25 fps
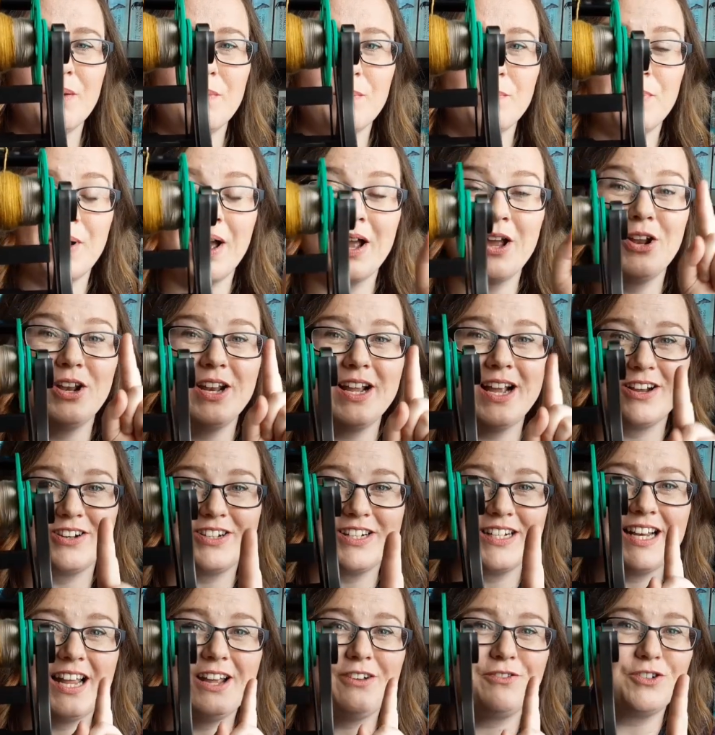but I only had
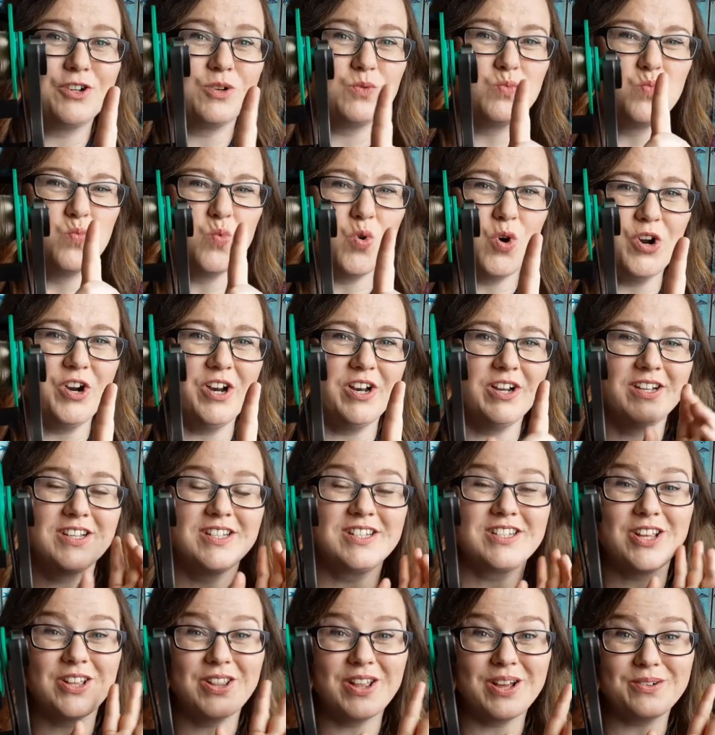it left on 1,
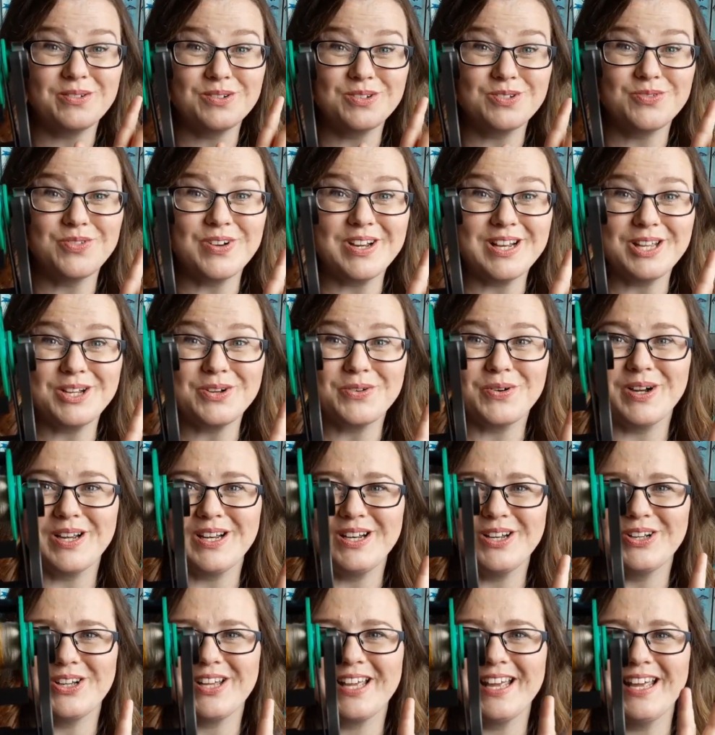so that was really quite
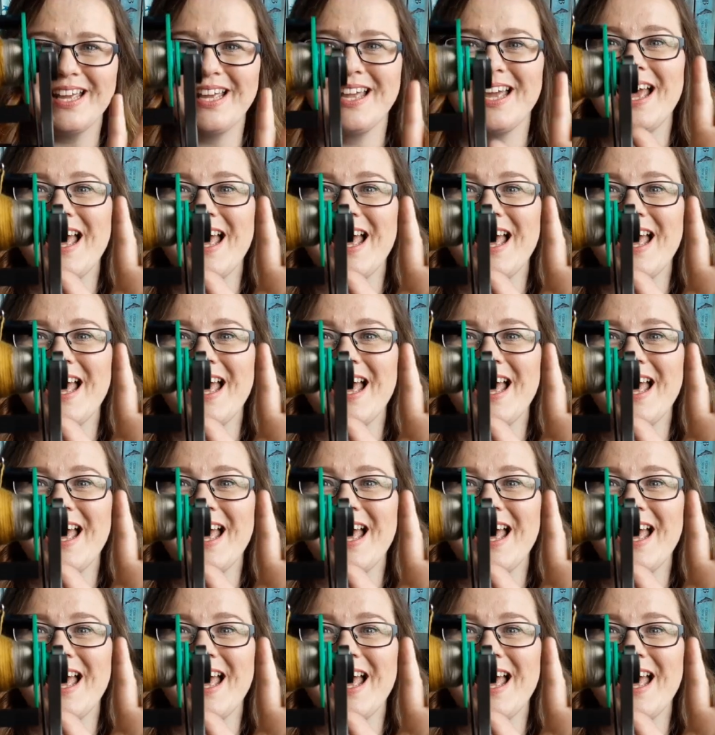lucky.